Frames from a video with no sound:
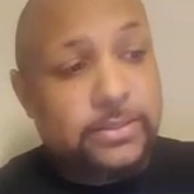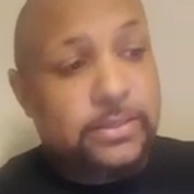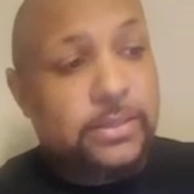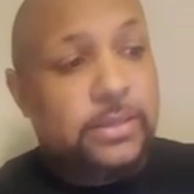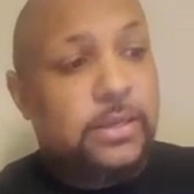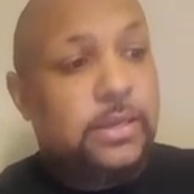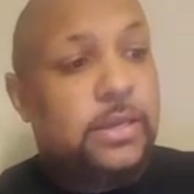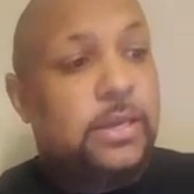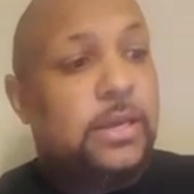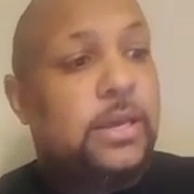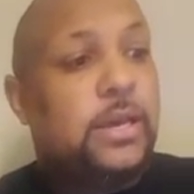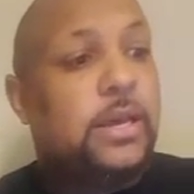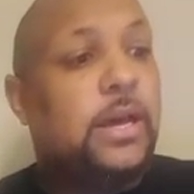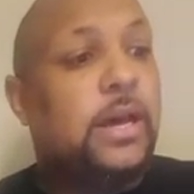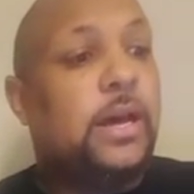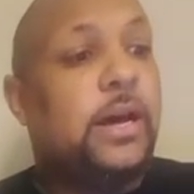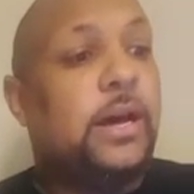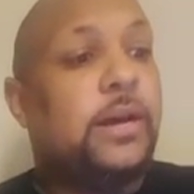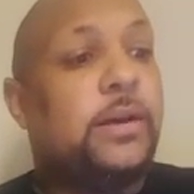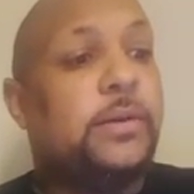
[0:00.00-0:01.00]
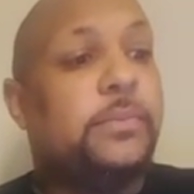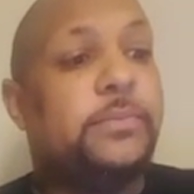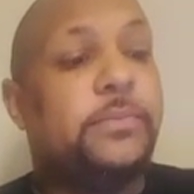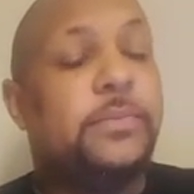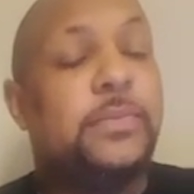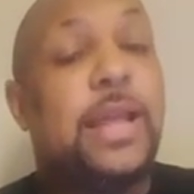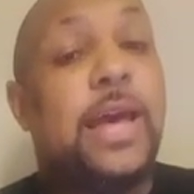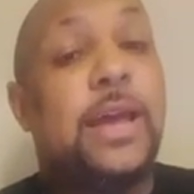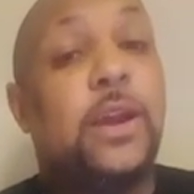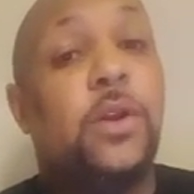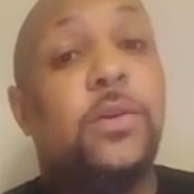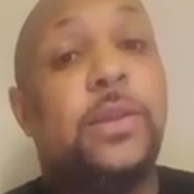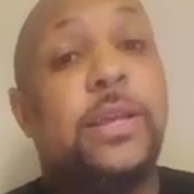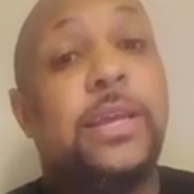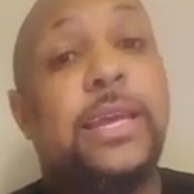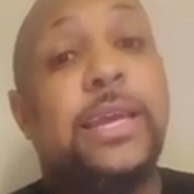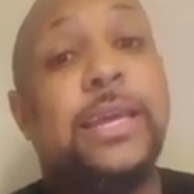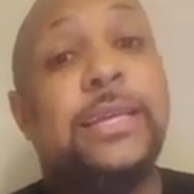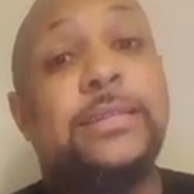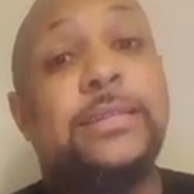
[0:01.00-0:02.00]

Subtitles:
Mm-hmm. Not only